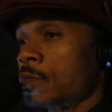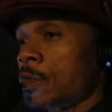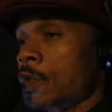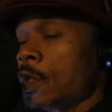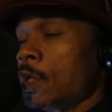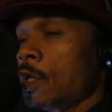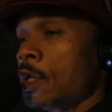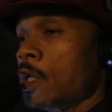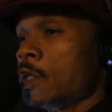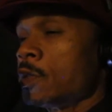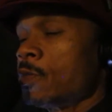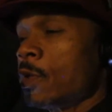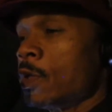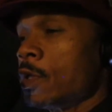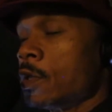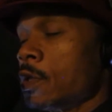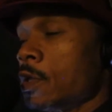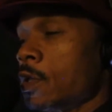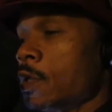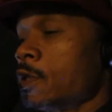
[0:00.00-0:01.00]

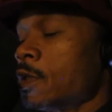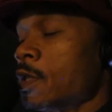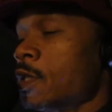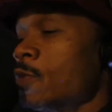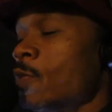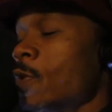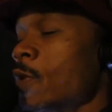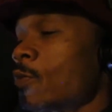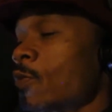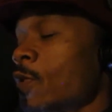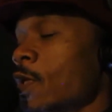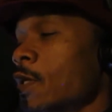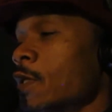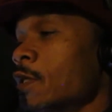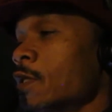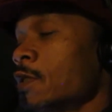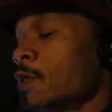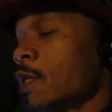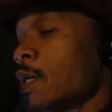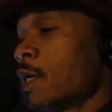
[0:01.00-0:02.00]
It's been
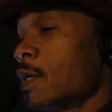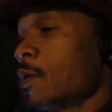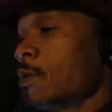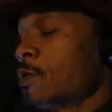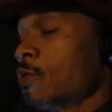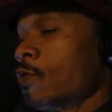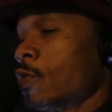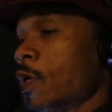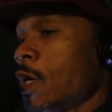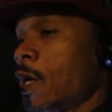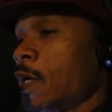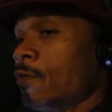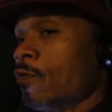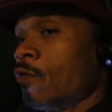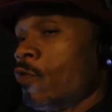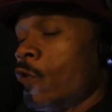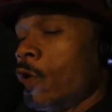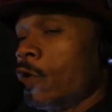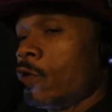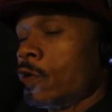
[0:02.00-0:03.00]
plenty of times where I
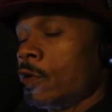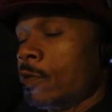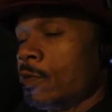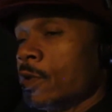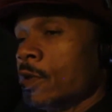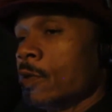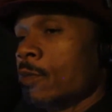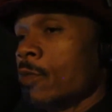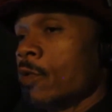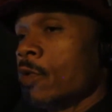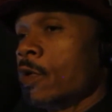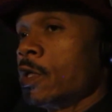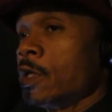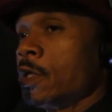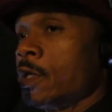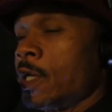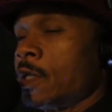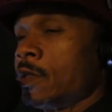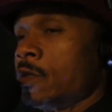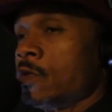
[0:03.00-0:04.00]
woke up in the
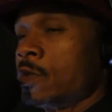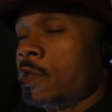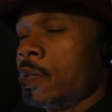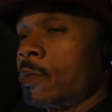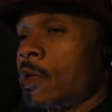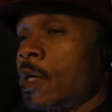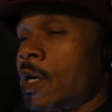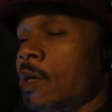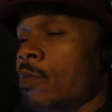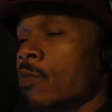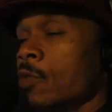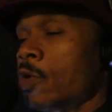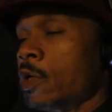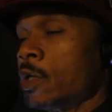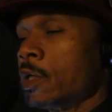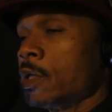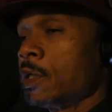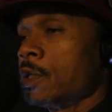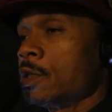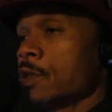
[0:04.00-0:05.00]
morning, I do something called
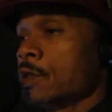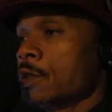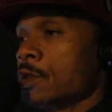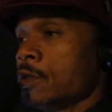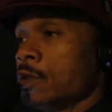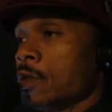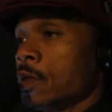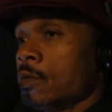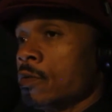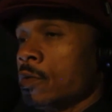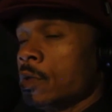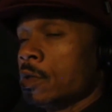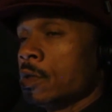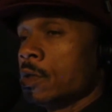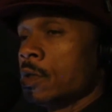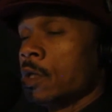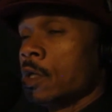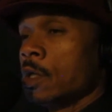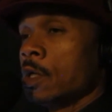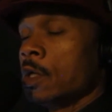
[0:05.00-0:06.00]
morning kisses, with
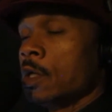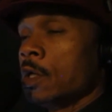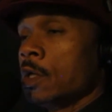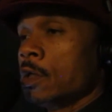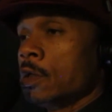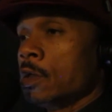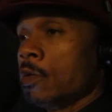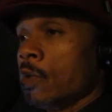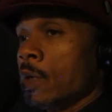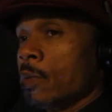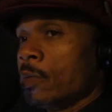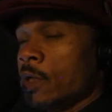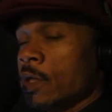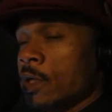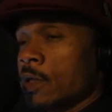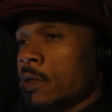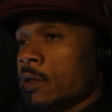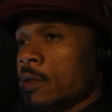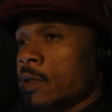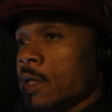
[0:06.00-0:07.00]
the woman
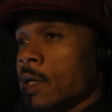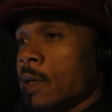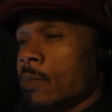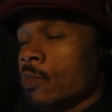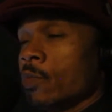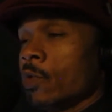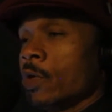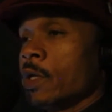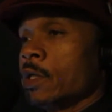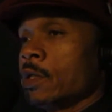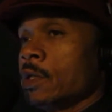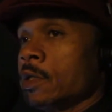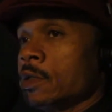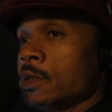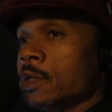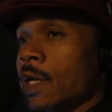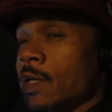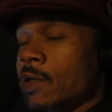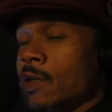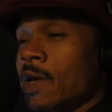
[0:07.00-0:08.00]
that I'm with, and
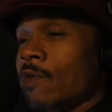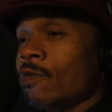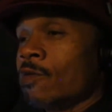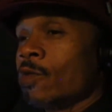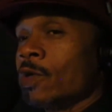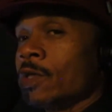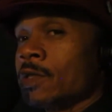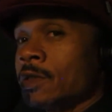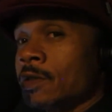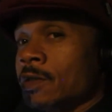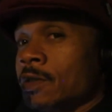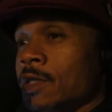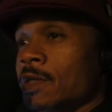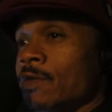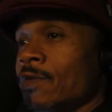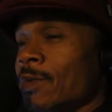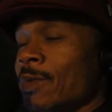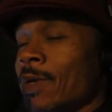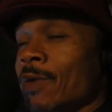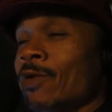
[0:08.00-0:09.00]
he's like, you haven't brushed your
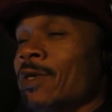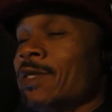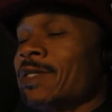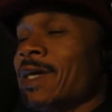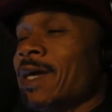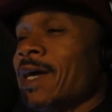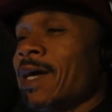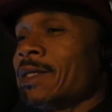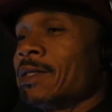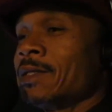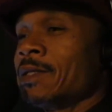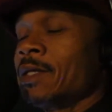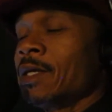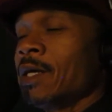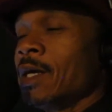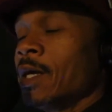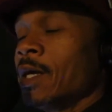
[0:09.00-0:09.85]
teeth yet. I'm like, what does that have to?